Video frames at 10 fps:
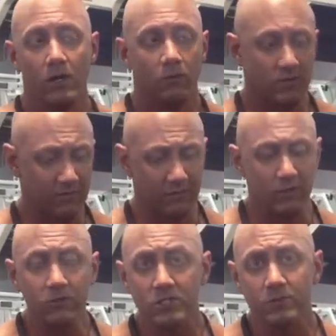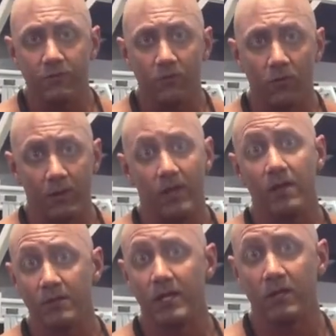which I've never used these before, but I
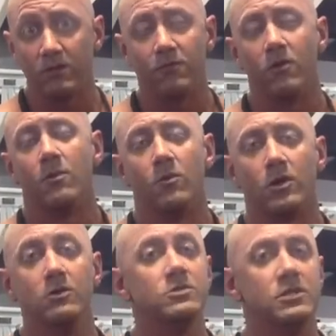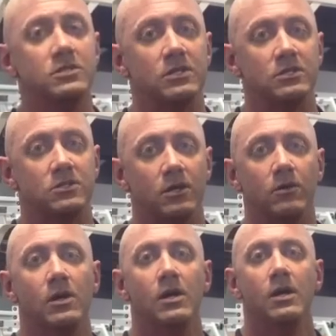am getting good forearm work using these things. So
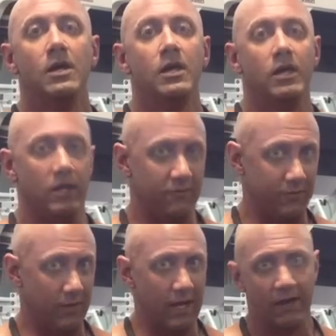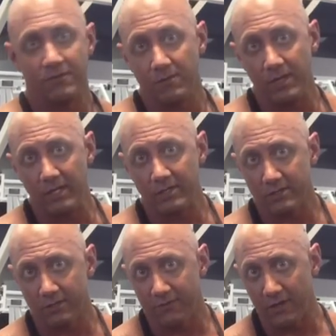if you have the
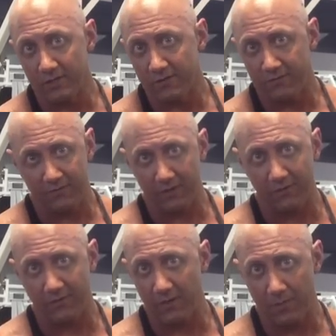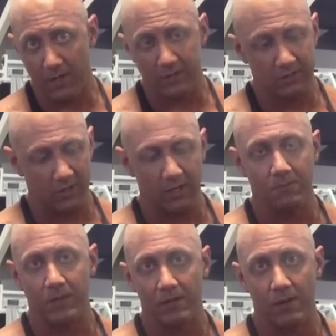means, the funds, like 50 bucks, go ahead
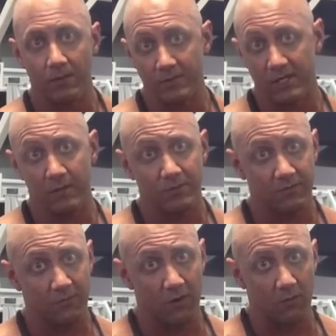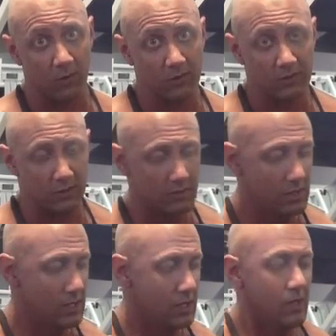and pick them up because they help with your forearm work. So
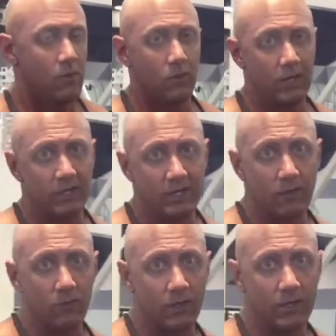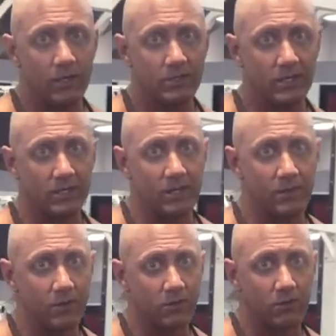we're going to hit that one set of
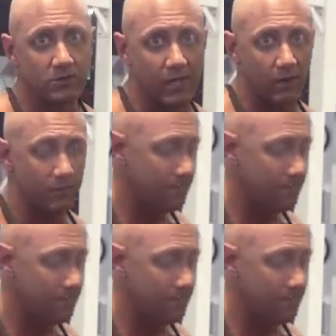dumbbell curls now.